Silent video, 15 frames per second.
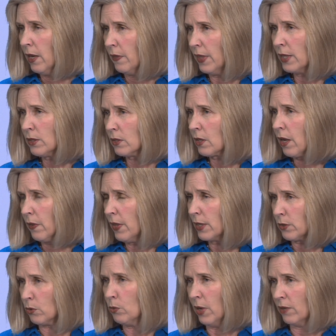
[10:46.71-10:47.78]

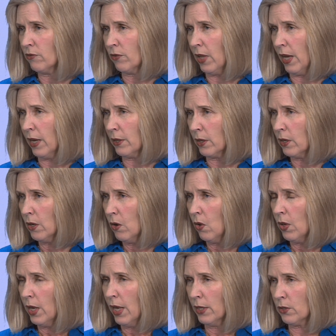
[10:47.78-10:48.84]
That's a red flag,
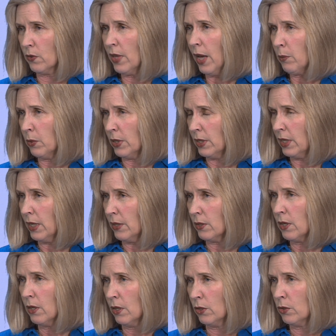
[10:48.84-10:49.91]
and so that would need
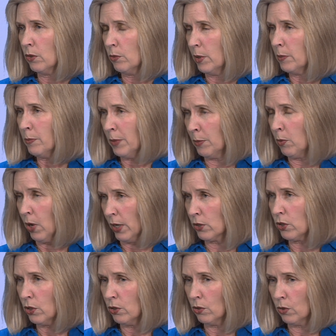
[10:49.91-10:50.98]
to be brought
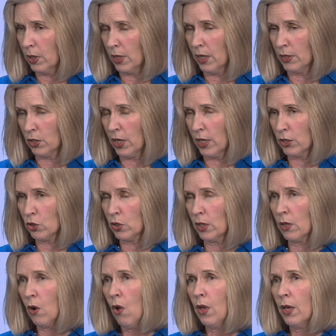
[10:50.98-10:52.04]
to attention.